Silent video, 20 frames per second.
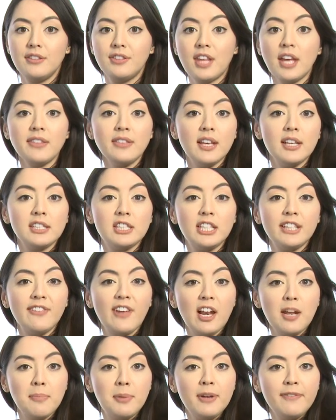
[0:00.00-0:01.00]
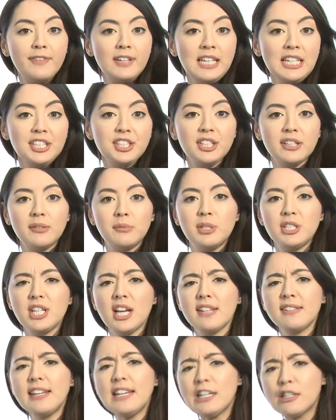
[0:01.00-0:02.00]
Then there's developer Volition, which
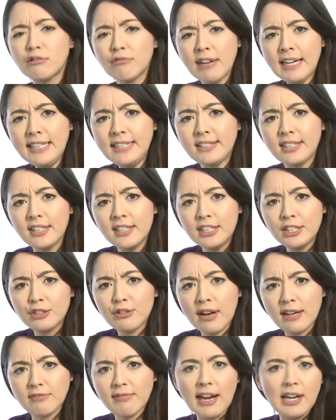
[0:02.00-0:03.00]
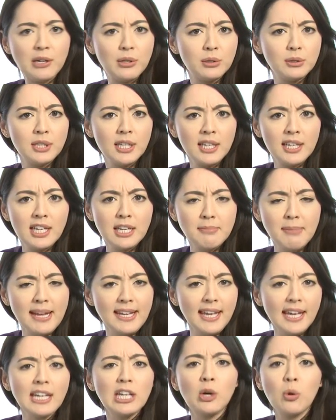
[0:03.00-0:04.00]
has a great track record in
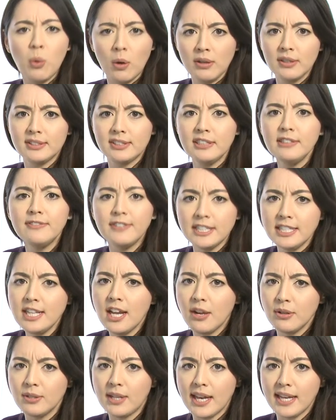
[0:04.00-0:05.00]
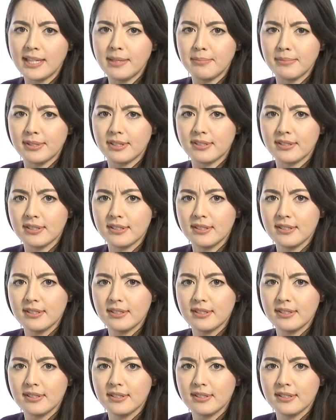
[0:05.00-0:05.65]
making quality video games.